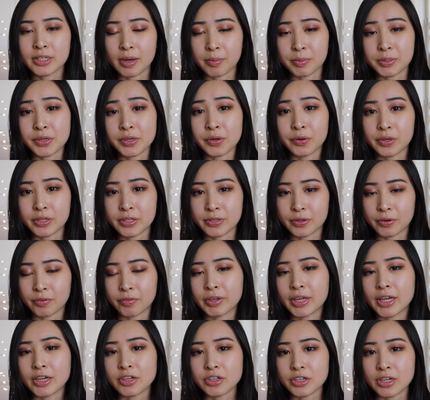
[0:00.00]
cybersecurity
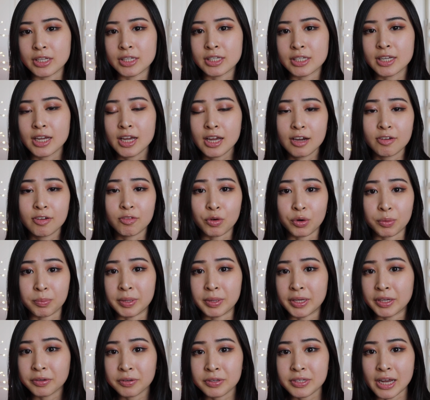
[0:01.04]
certifications for
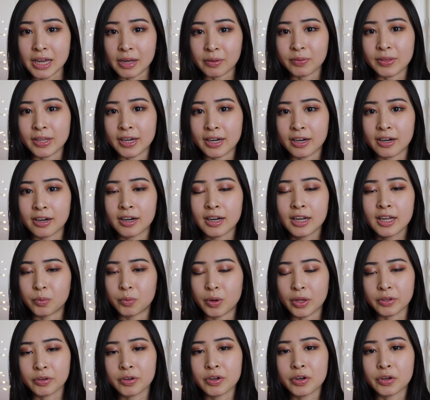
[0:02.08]
beginners out there,
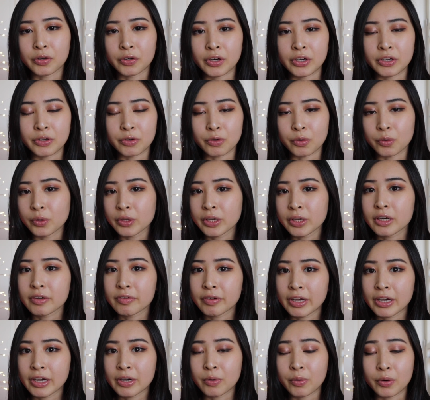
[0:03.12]
whether you're in your early
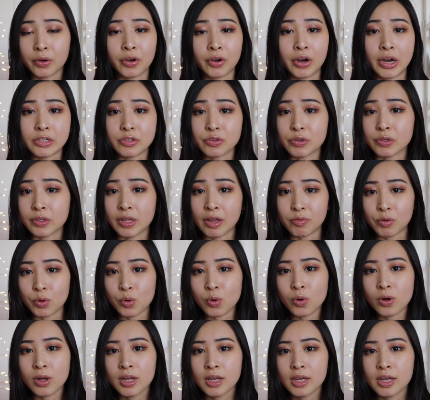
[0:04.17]
career or your entry level.